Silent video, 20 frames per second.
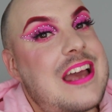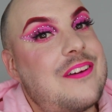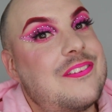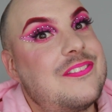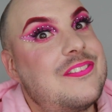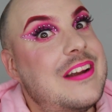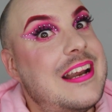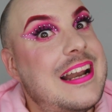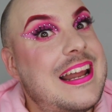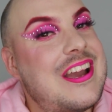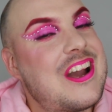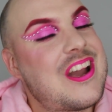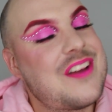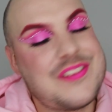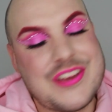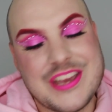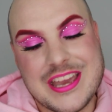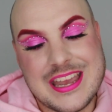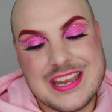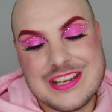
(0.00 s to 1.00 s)
I really
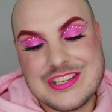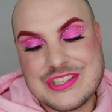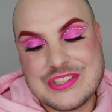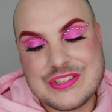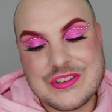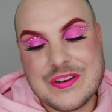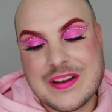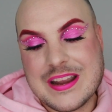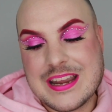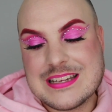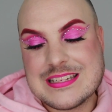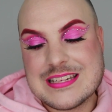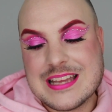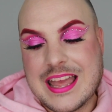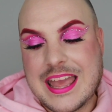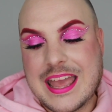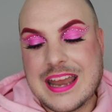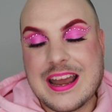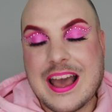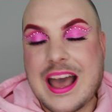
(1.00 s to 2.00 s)
hope you enjoyed,
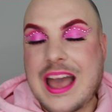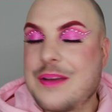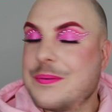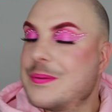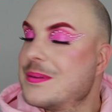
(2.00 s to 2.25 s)
and I